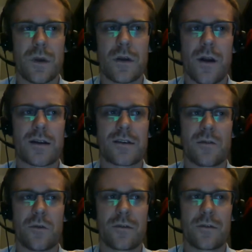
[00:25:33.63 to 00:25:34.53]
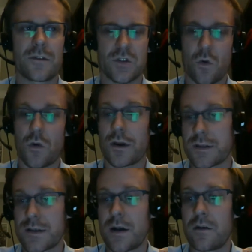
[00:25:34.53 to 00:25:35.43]
interacting with the
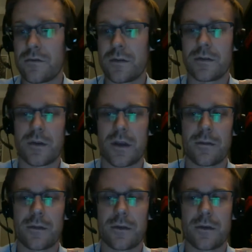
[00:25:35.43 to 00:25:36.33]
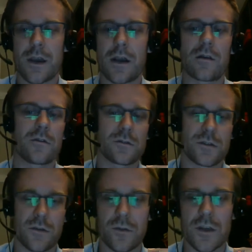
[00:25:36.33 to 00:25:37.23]
story itself and the
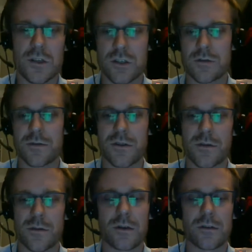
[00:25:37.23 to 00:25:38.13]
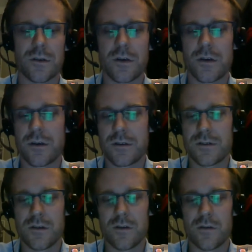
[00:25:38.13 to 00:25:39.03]
characters and the relationships that they build.
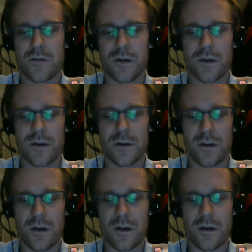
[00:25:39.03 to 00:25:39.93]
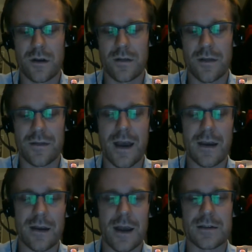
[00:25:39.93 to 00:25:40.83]
So I think
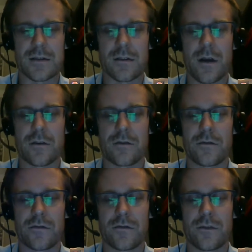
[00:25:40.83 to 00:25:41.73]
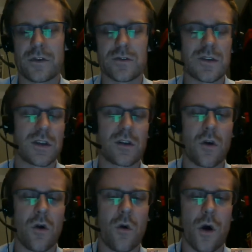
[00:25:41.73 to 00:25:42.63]
that has a lot of interesting
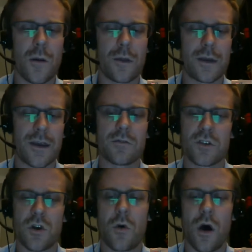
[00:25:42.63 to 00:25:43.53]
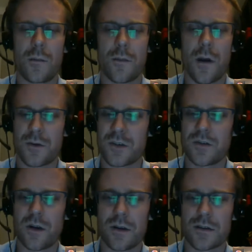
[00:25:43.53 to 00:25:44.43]
co-op, like couch co-op
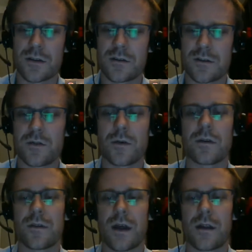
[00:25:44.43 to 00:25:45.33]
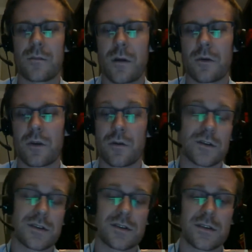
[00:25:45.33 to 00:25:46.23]
opportunities to it that I'm
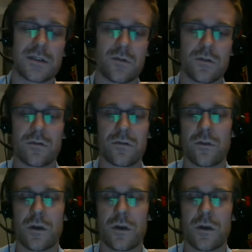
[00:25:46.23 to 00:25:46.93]
curious to see sort of